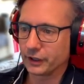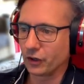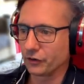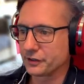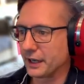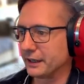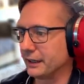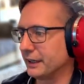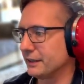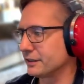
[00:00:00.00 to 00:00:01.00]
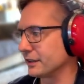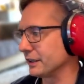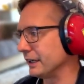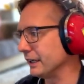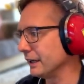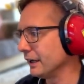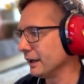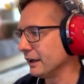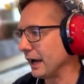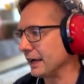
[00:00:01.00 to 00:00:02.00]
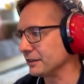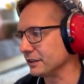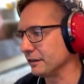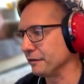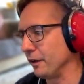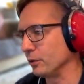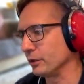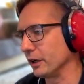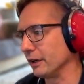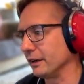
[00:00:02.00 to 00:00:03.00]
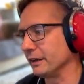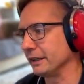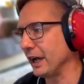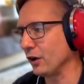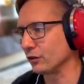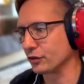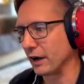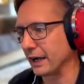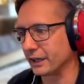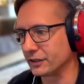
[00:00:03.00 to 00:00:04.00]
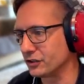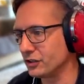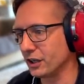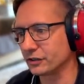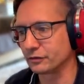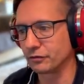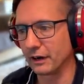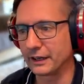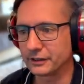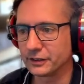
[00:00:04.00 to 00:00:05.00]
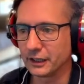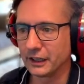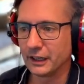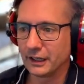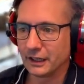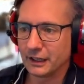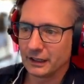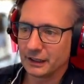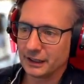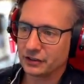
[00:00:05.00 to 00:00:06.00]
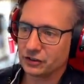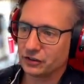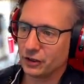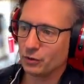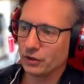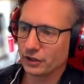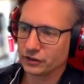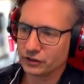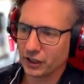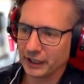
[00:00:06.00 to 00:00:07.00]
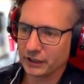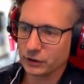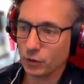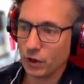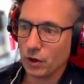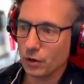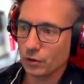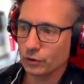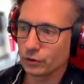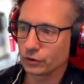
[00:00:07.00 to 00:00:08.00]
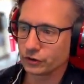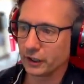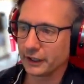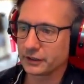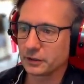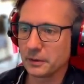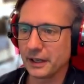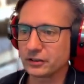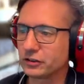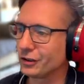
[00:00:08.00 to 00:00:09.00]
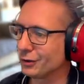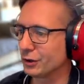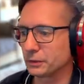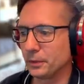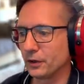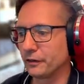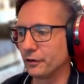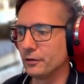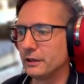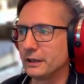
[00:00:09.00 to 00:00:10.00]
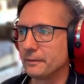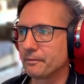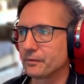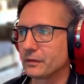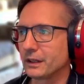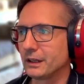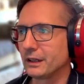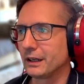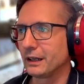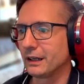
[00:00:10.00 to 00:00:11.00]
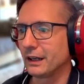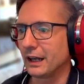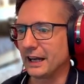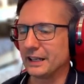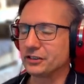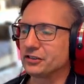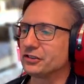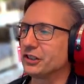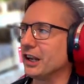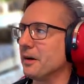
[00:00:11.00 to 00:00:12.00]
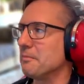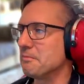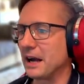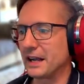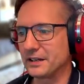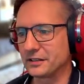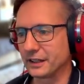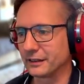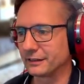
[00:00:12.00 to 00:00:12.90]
content into the AC folder, get on track and just race. It still looks stunning. Stunning to me. It still looks beautiful. And it's still amazing.